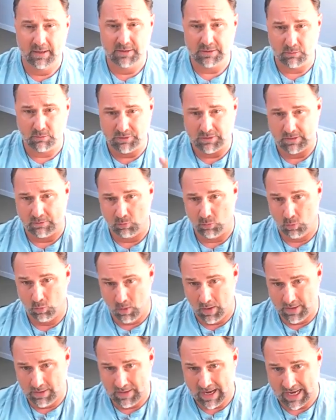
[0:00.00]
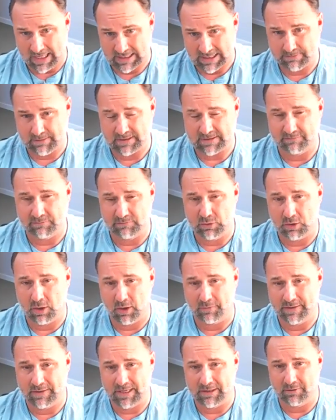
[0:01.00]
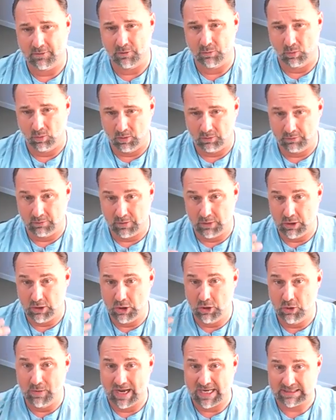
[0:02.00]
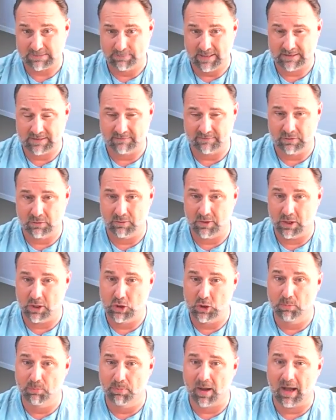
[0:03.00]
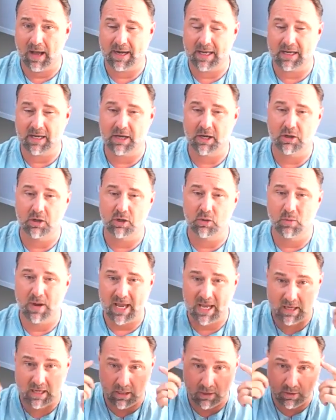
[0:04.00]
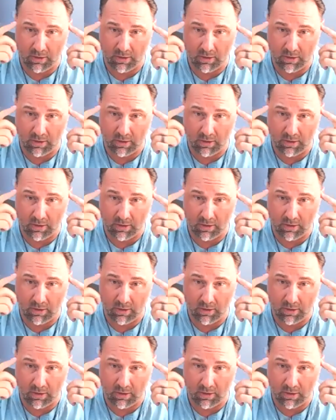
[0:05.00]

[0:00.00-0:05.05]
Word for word: so with the one aspect of you called the end of the world the new aspect of you in a new body in a new way in a